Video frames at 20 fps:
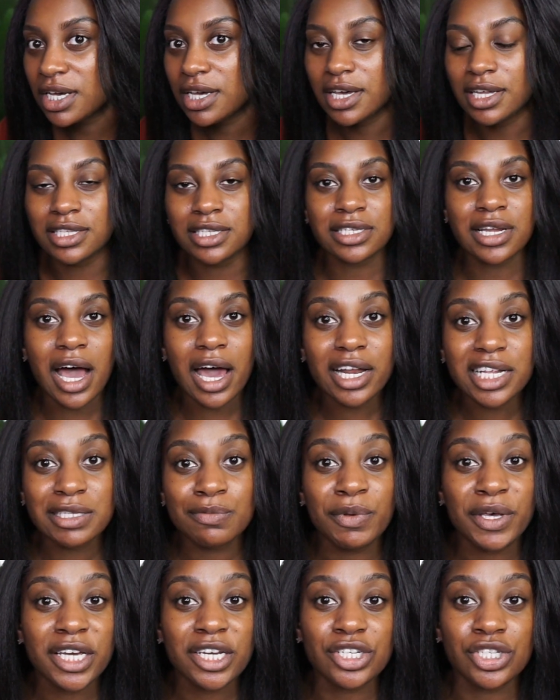It's not as
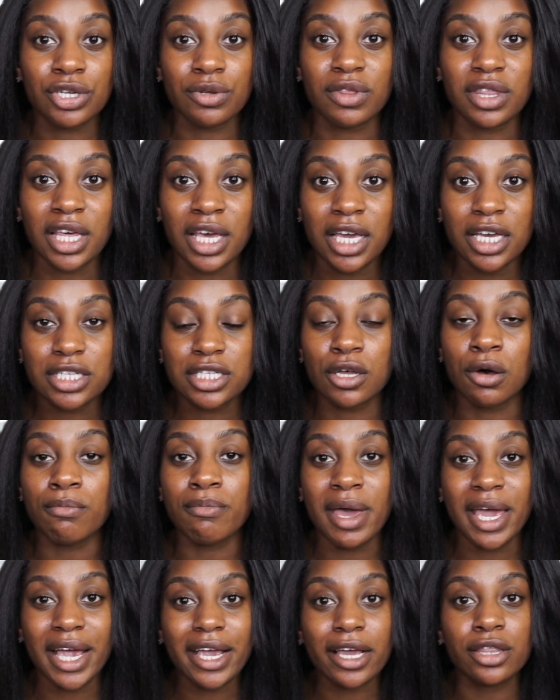big as you think, so
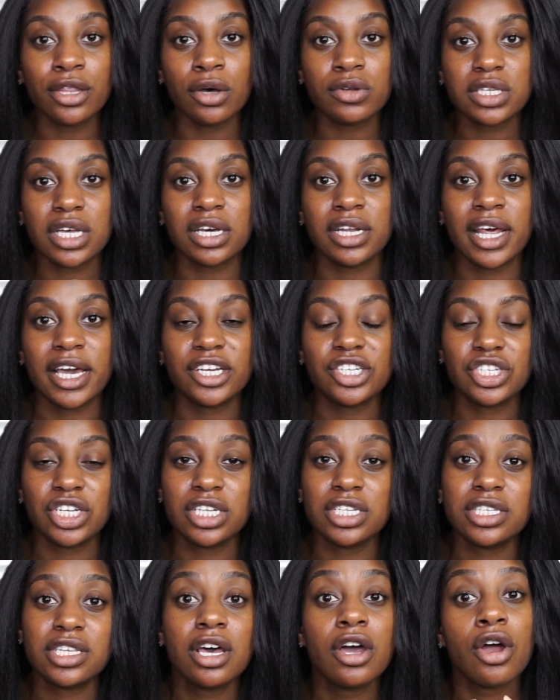making those
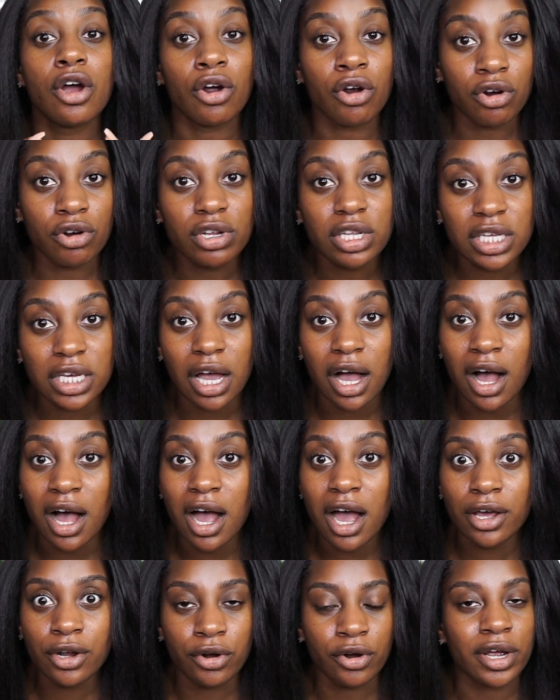connections early
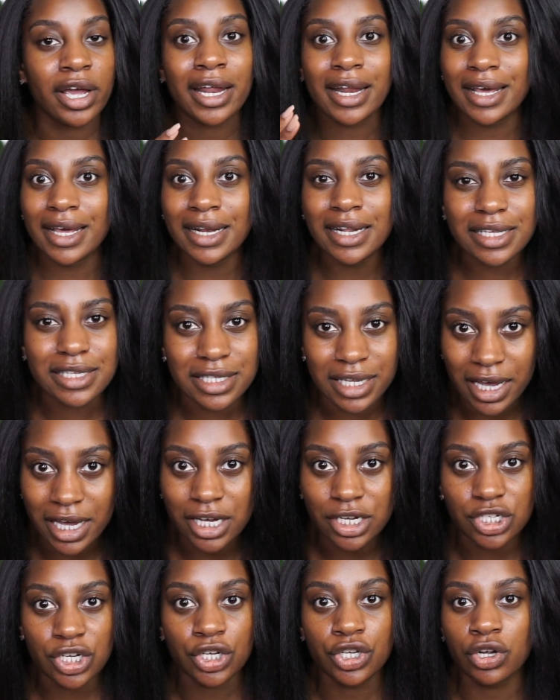on or at any
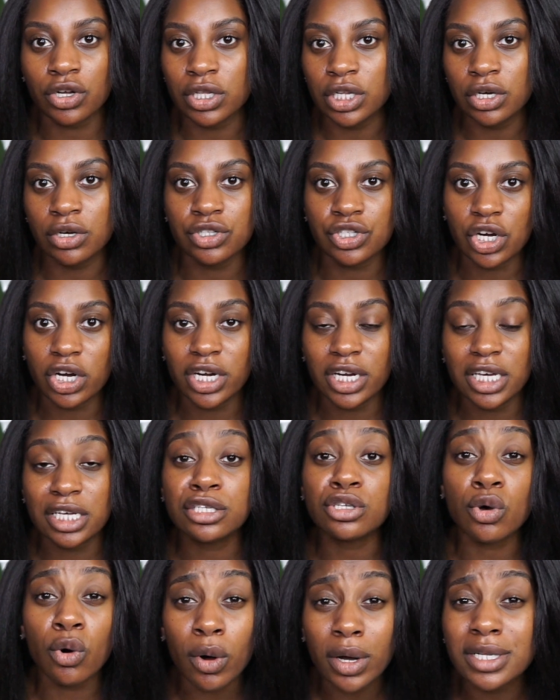stage in your legal journey is
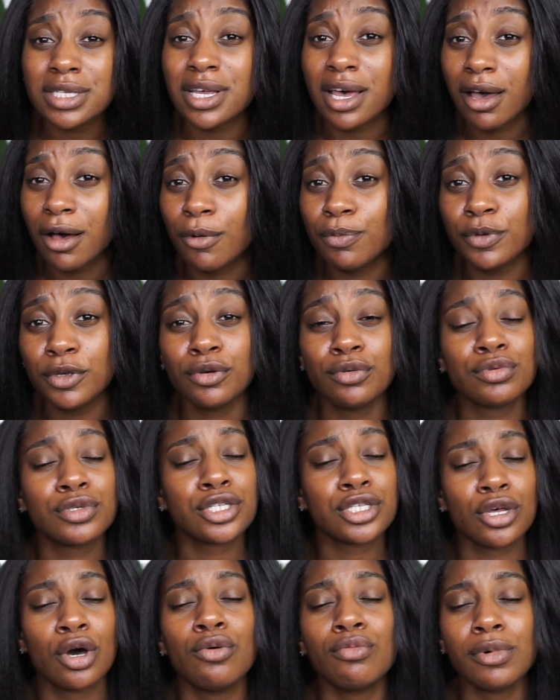going to help you
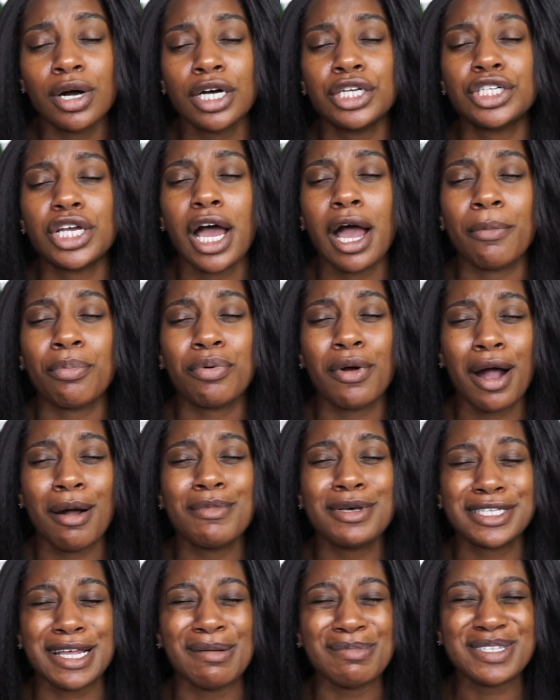so much. I
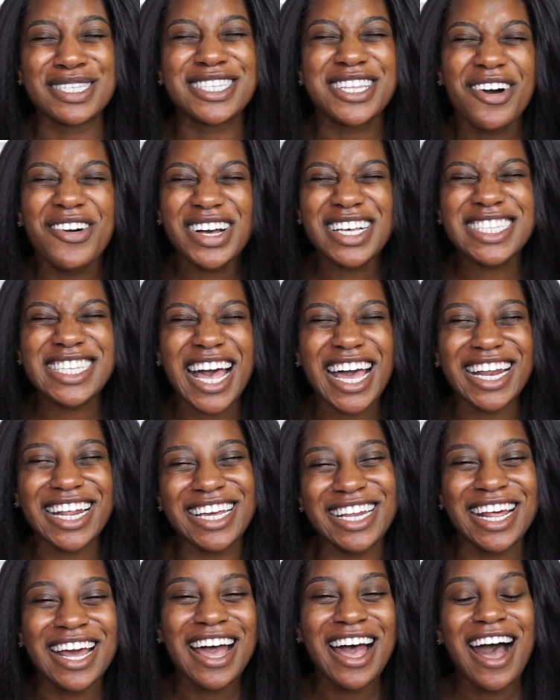promise. I'm so
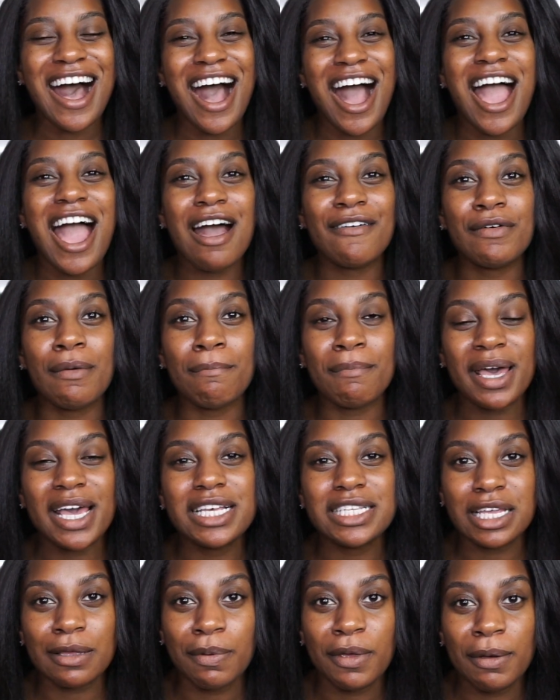excited. I have
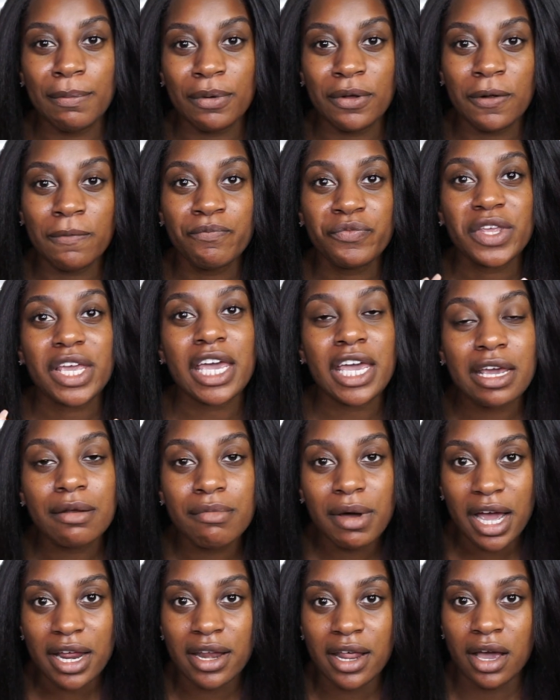amazing people in
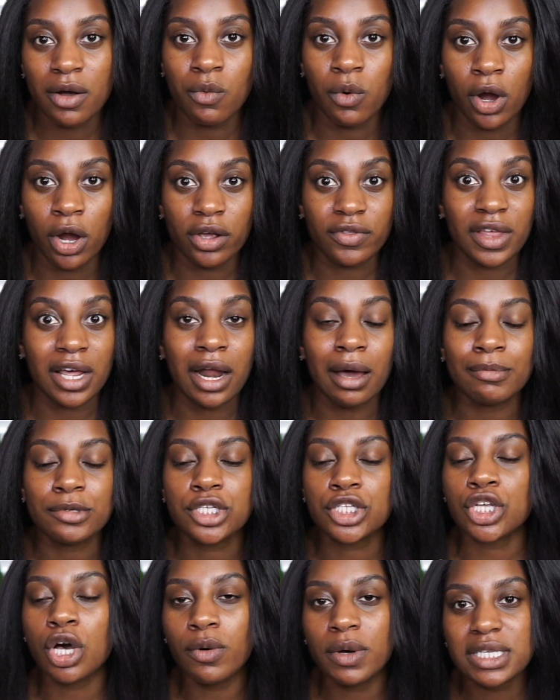my network that I'm
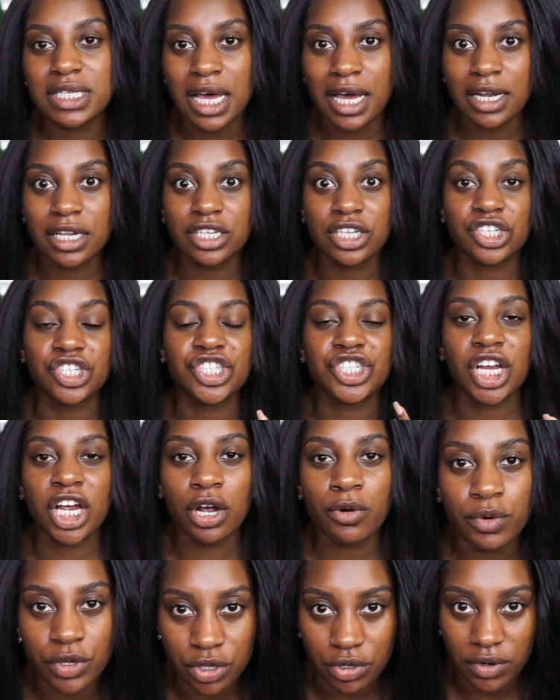so excited to share
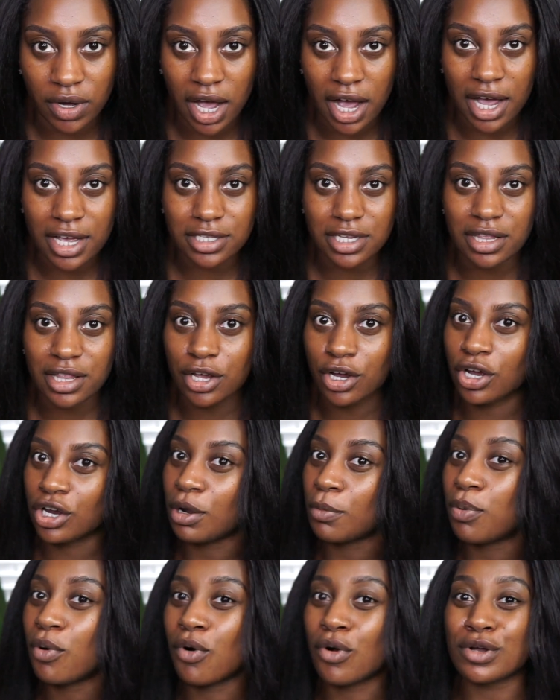with you guys, and they're going
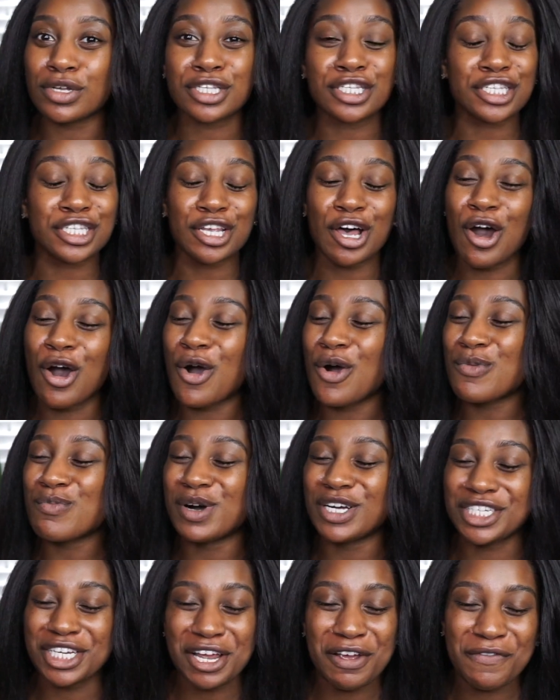to pour so
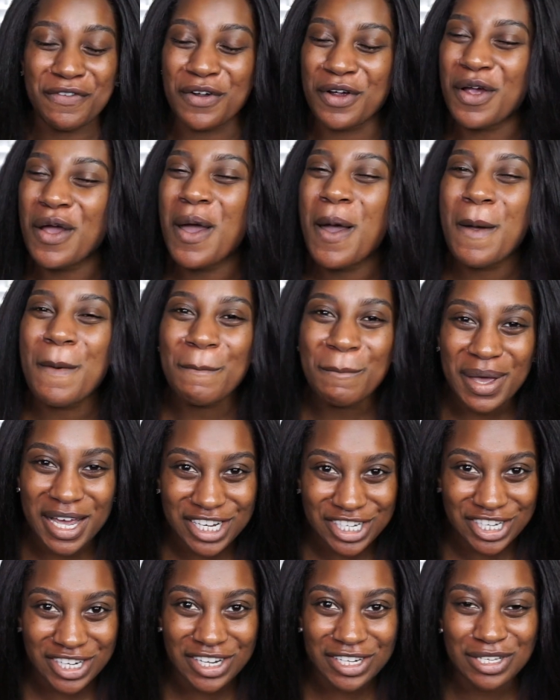much
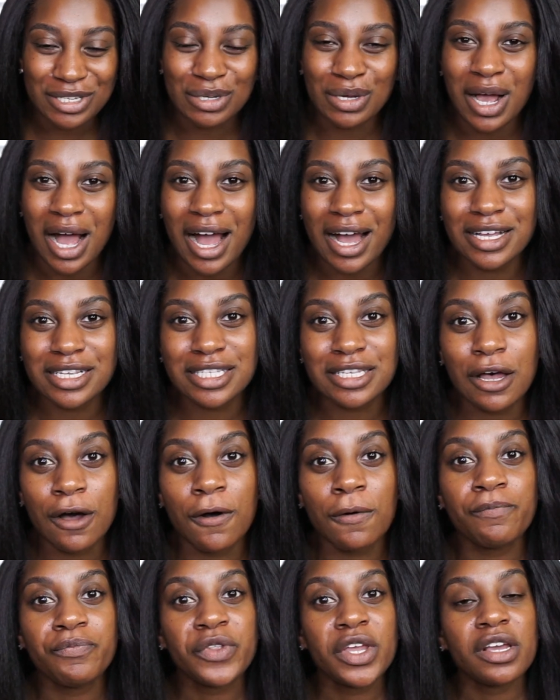information into you guys.
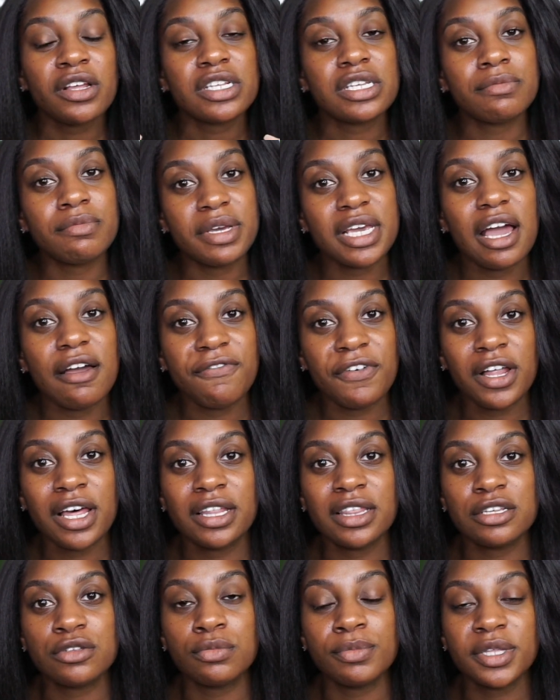So to me, I felt like
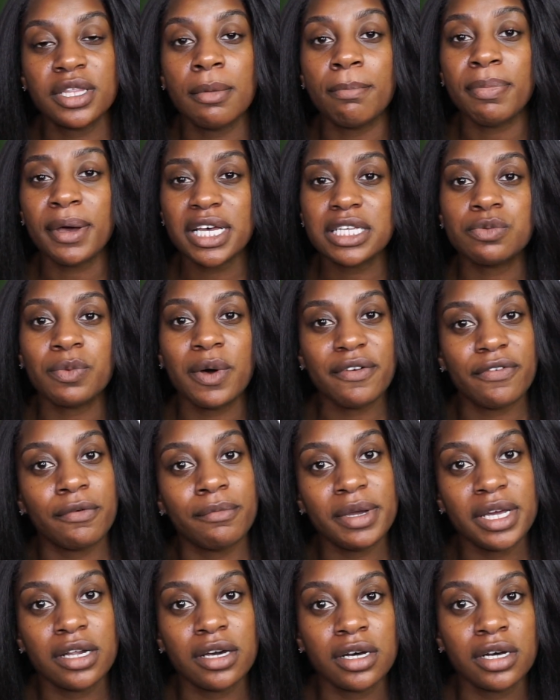this would be the best way for
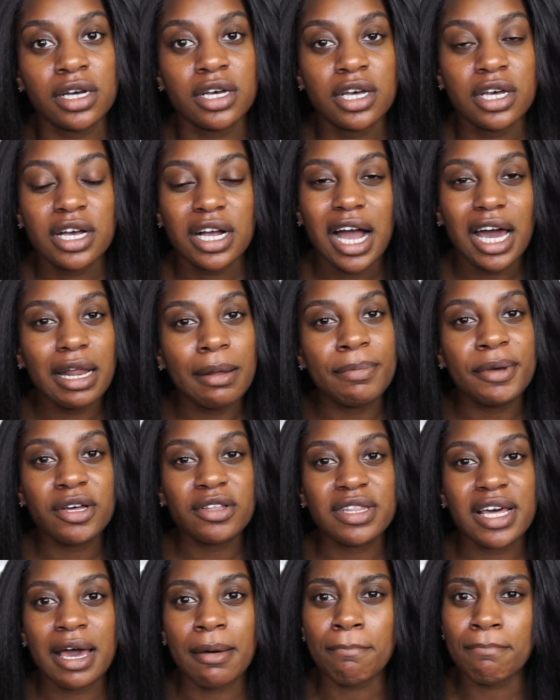me to kind of build
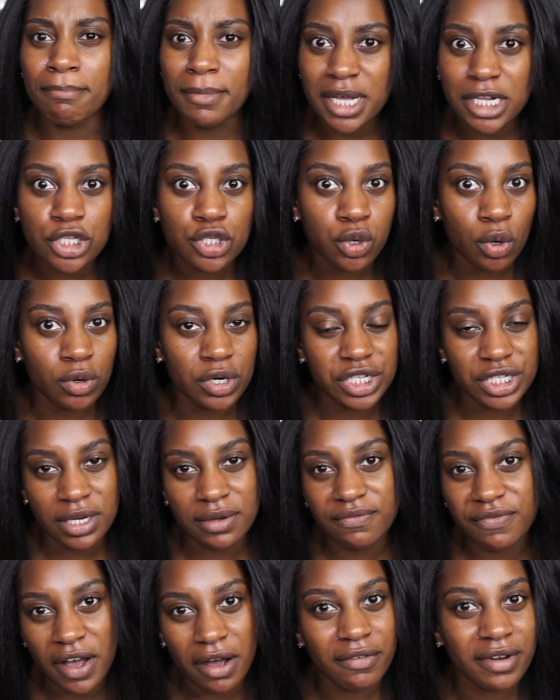that mentorship
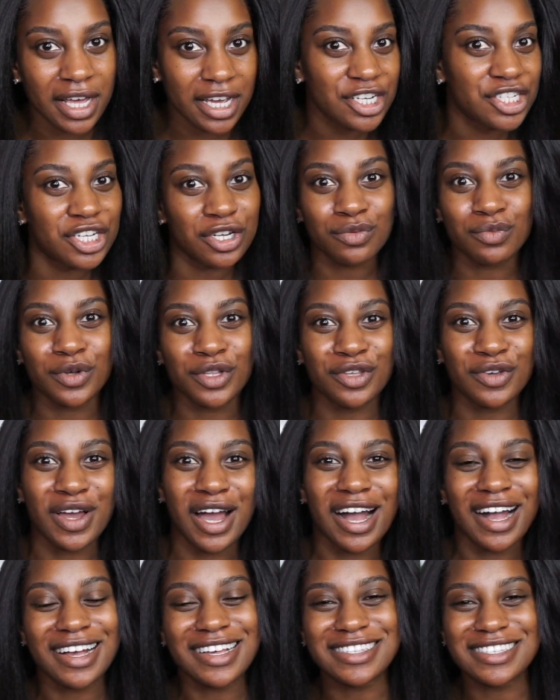foundation with you
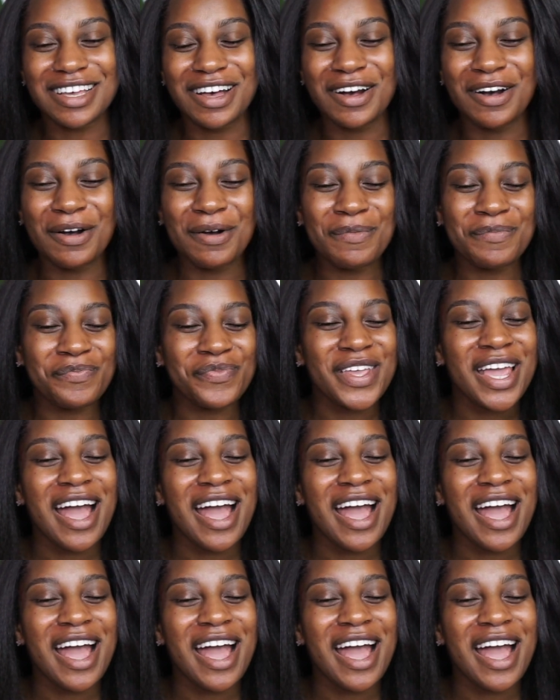guys. I